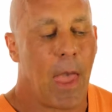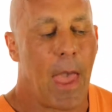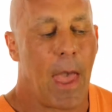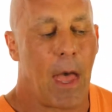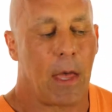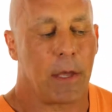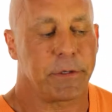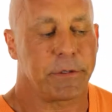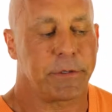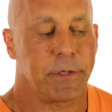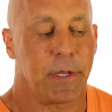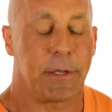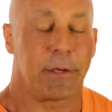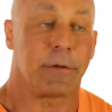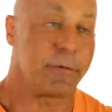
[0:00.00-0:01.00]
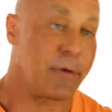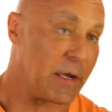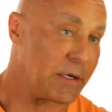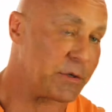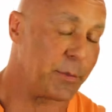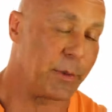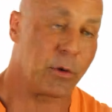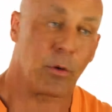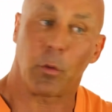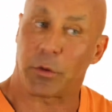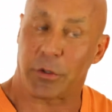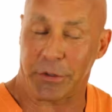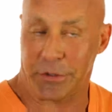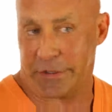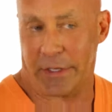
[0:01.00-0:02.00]
as an investment or
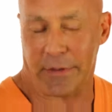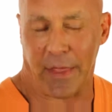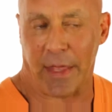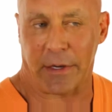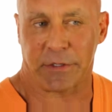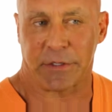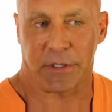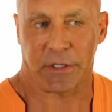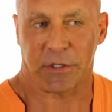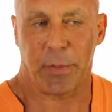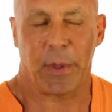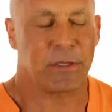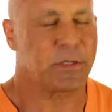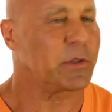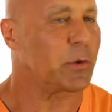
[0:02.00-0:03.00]
do you see that as an expense?